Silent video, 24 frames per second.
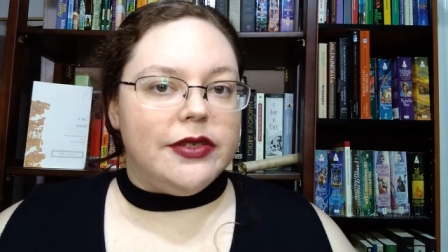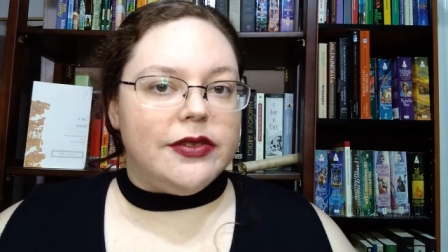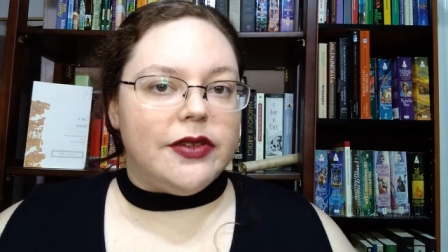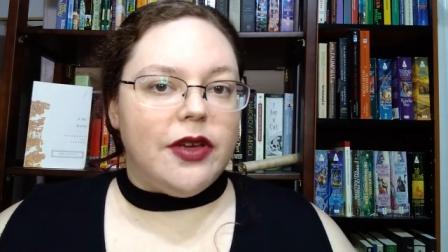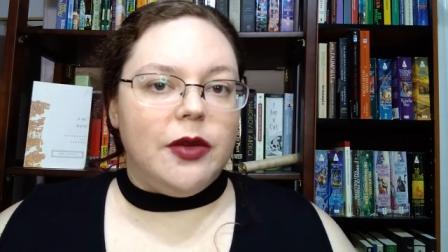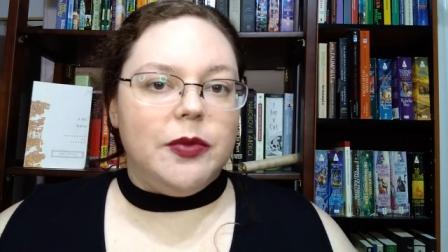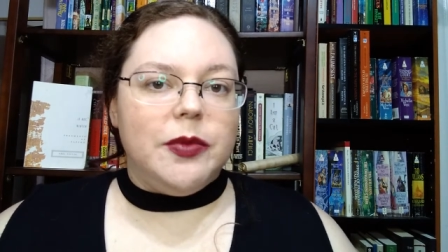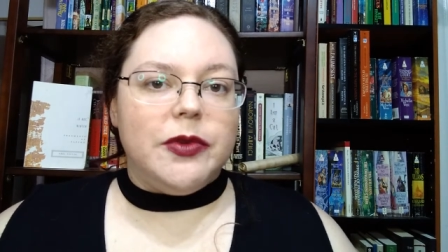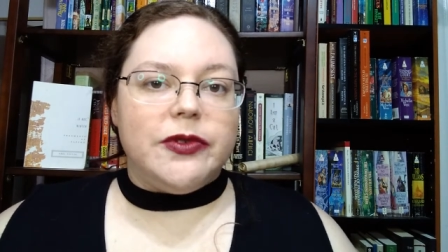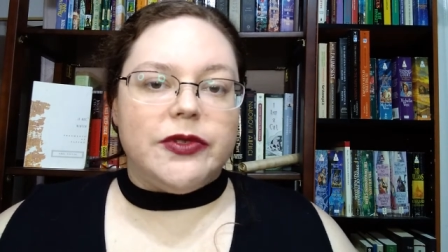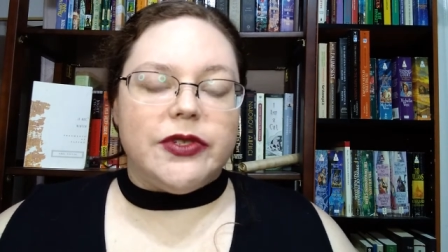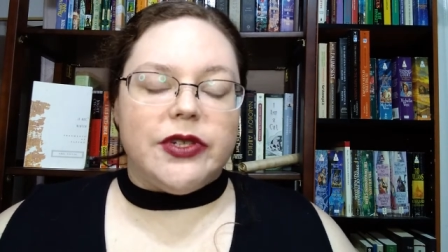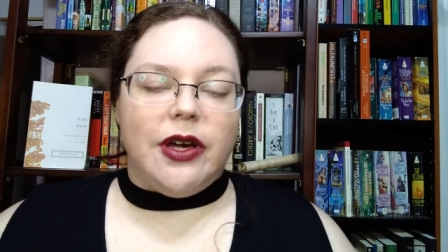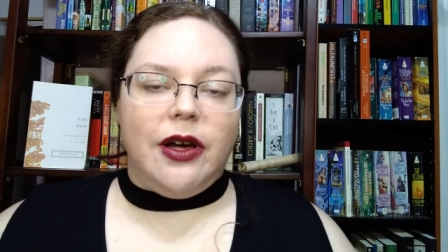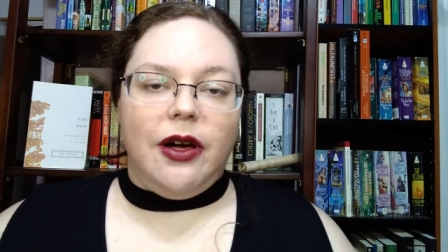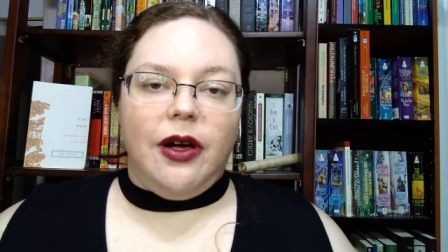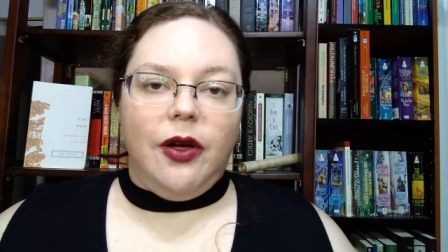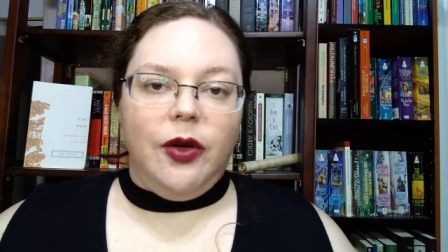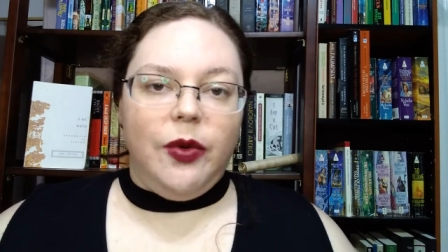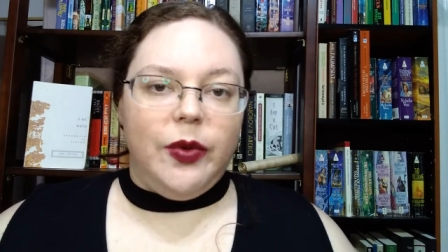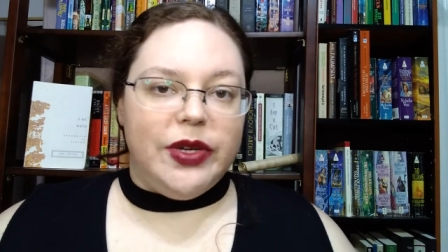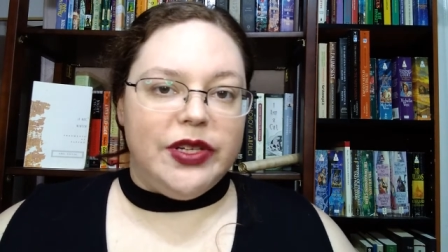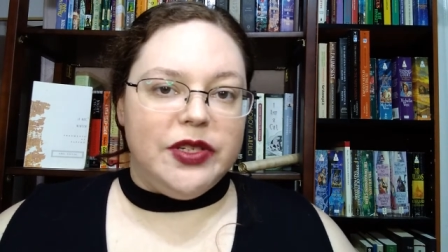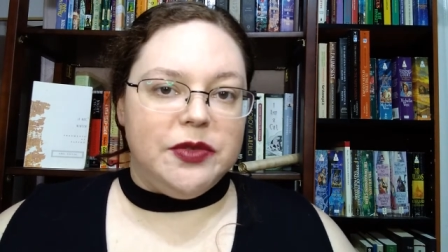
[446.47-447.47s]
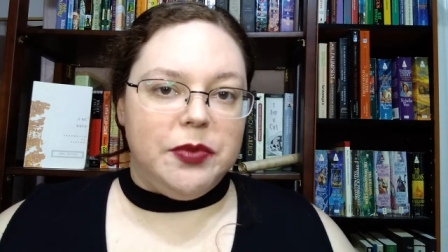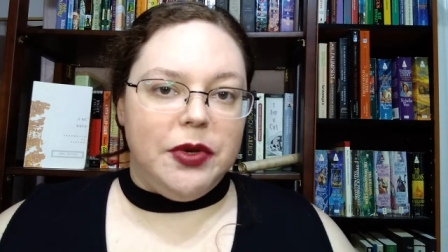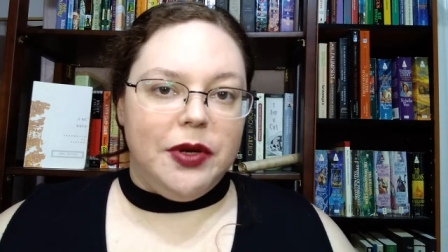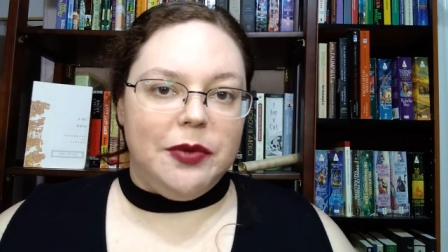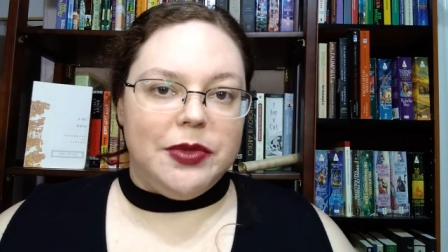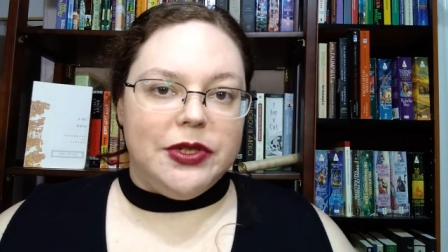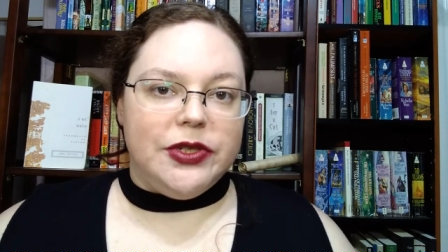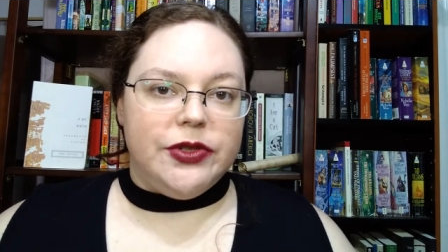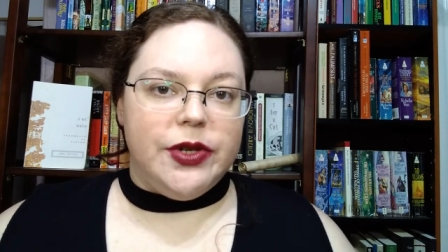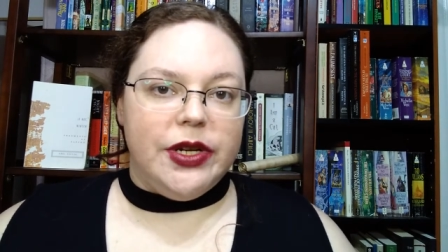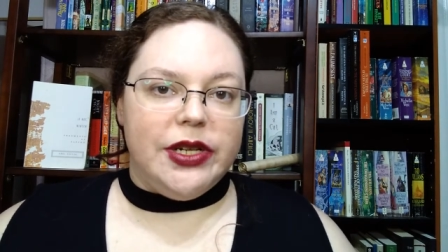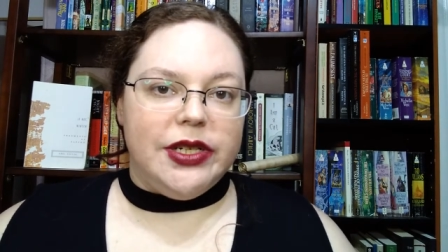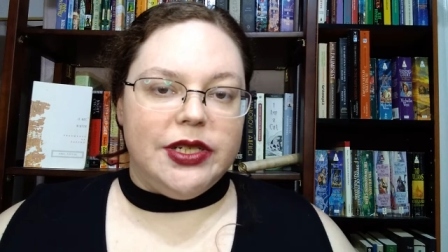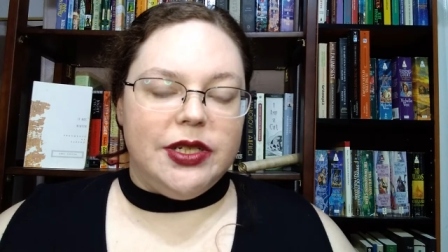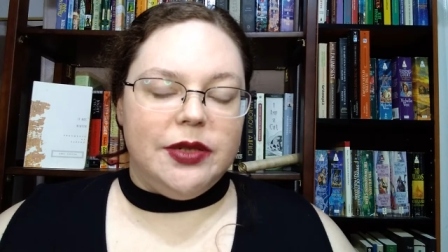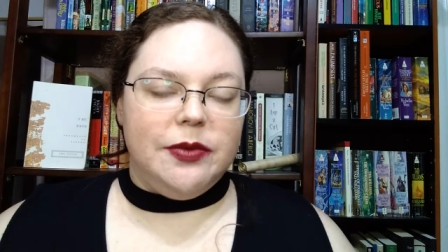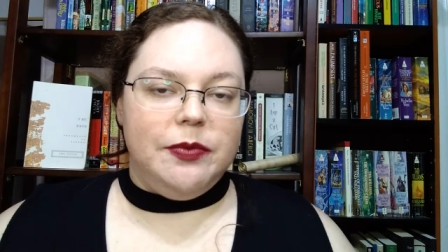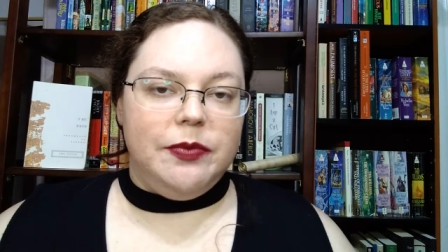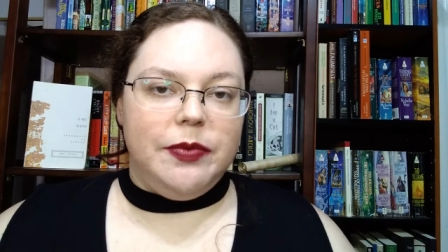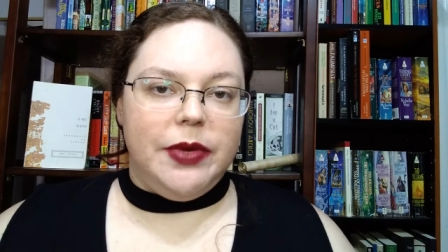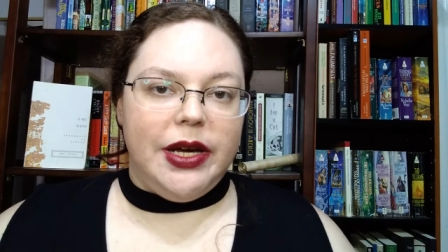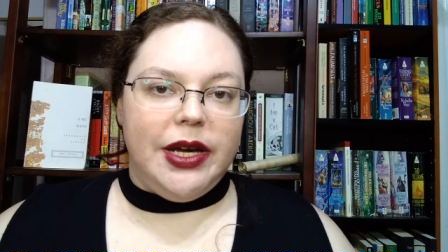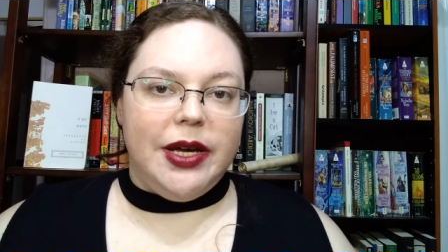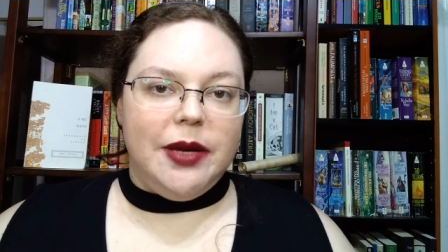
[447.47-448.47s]
is almost always
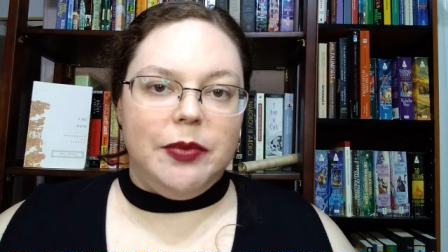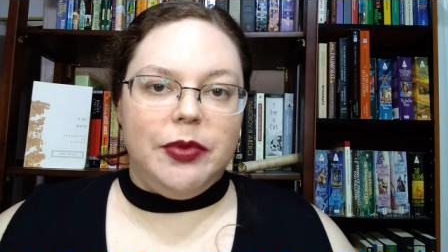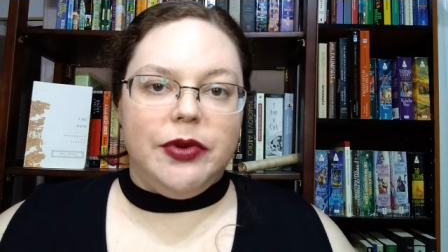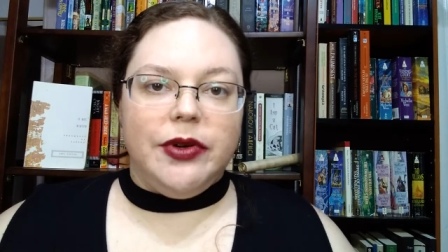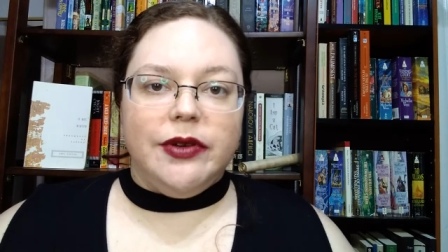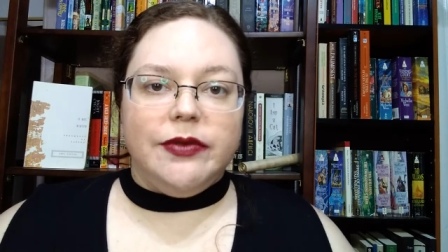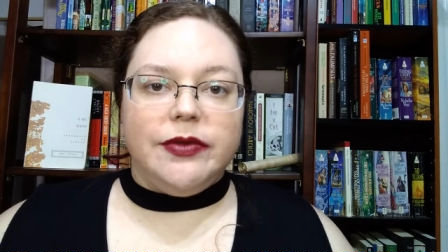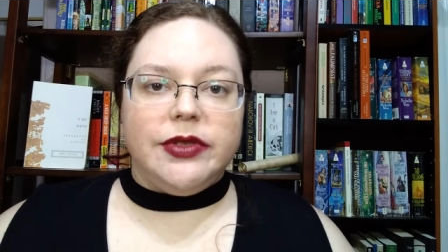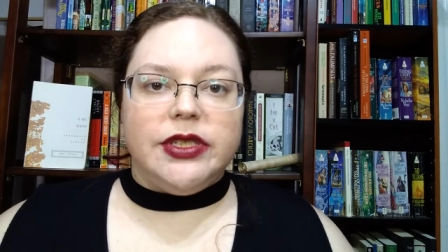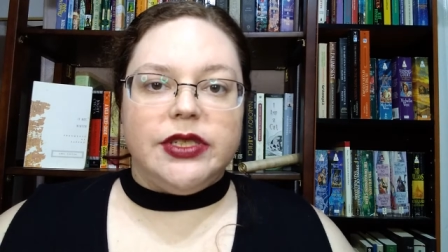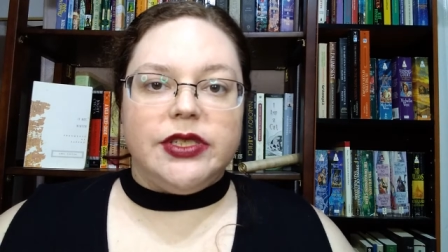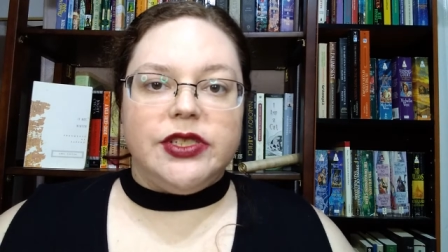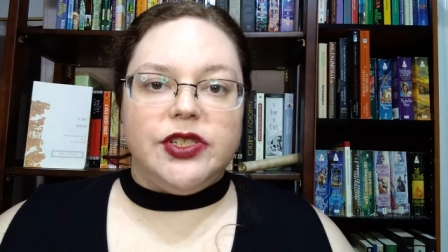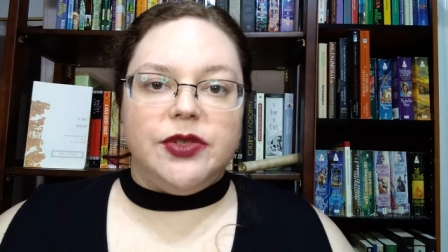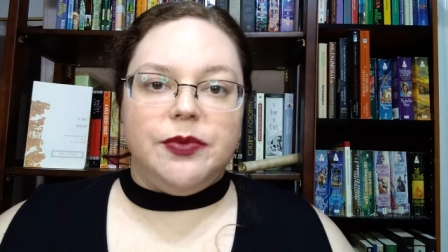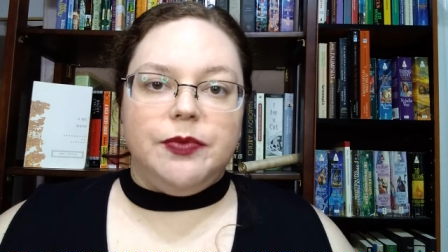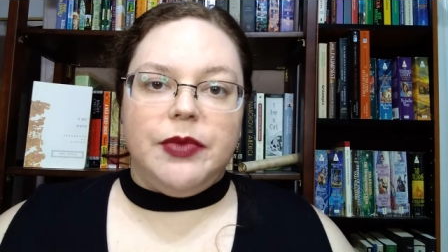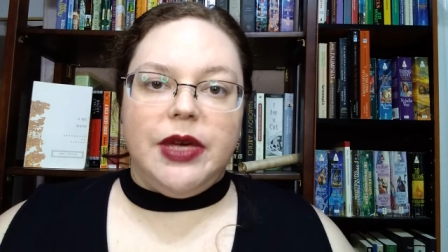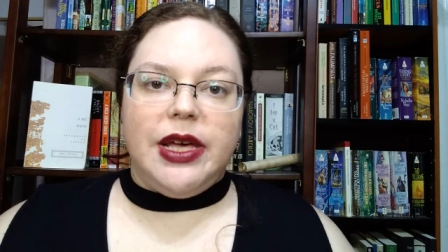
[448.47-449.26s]
perpetrated by privileged